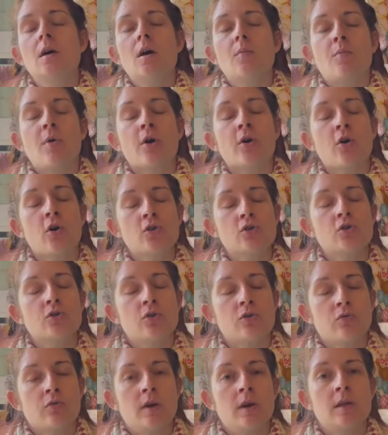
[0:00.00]
my go-to
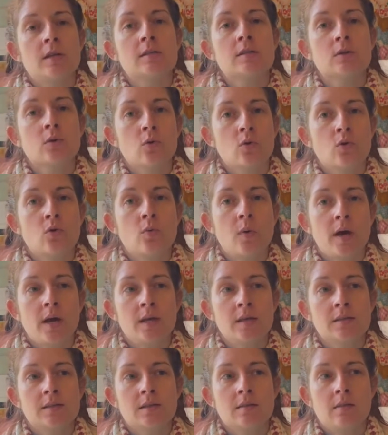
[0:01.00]
thread is
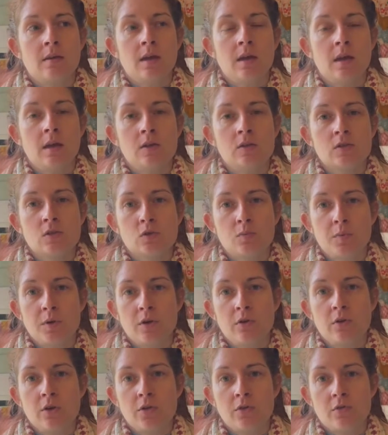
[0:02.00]
always the
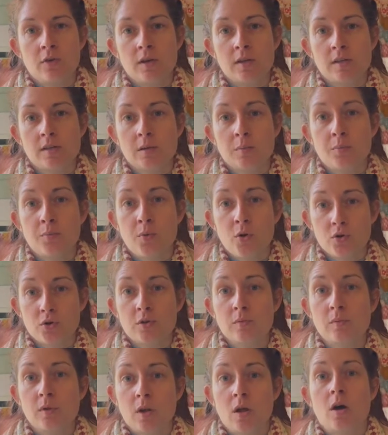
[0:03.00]
Superior Threads
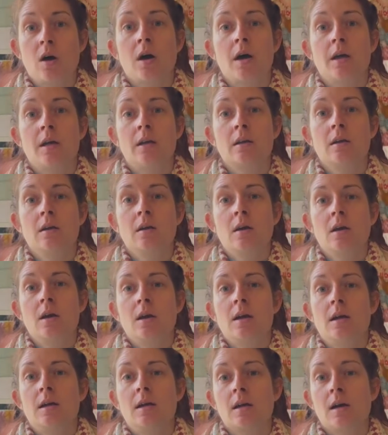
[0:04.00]
bottom line
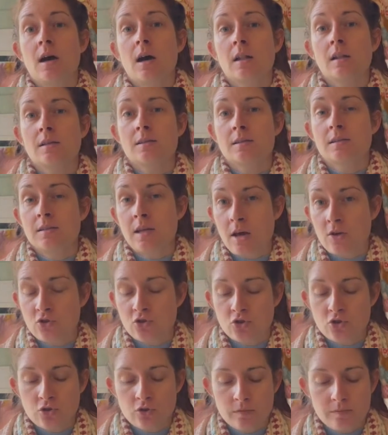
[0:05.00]
in colour
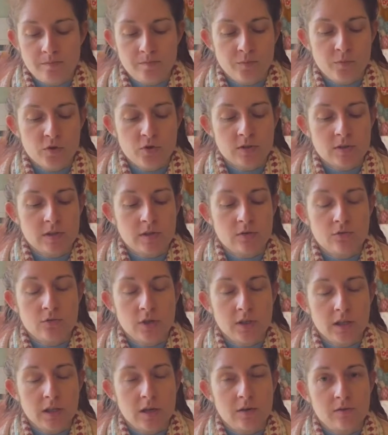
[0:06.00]
Statue, which is a
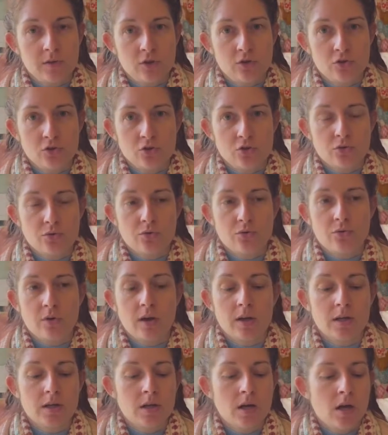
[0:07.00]
really lovely neutral
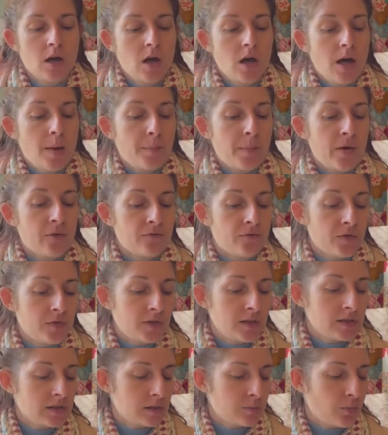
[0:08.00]
thread. But for
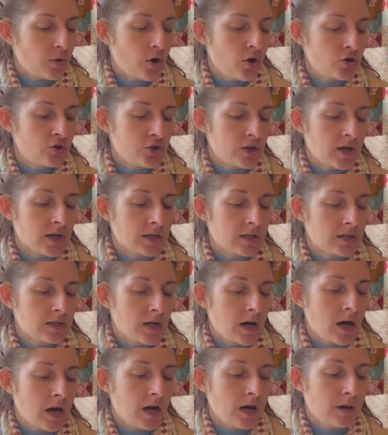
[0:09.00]
this project,
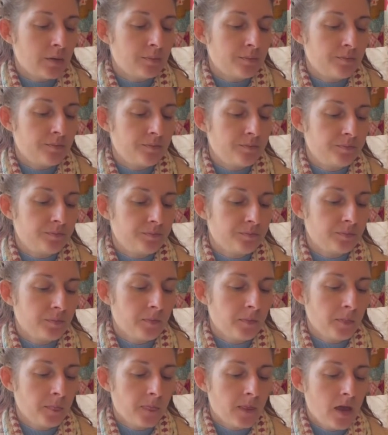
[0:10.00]

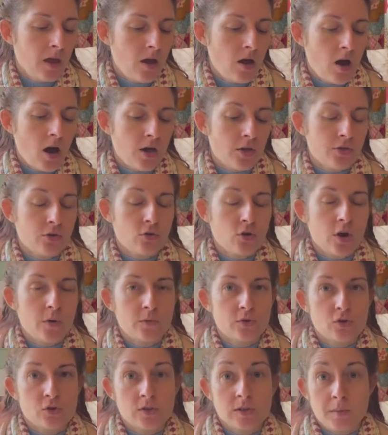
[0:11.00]
I thought I
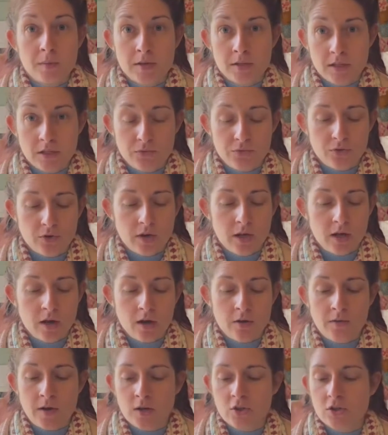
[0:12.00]
would do something different, and
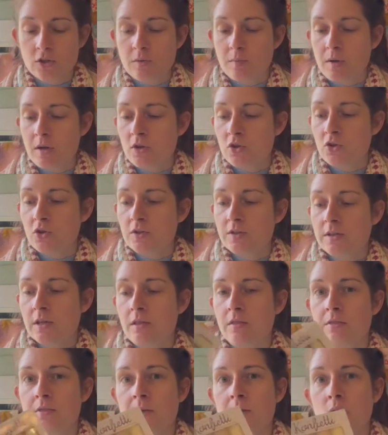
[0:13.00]
I've actually been
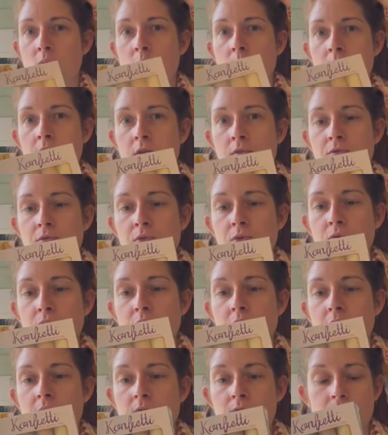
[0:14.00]
using the Wonderful
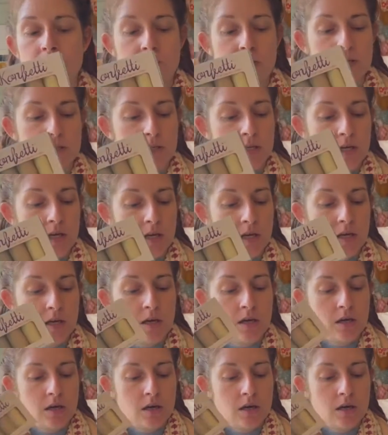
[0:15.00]
Confetti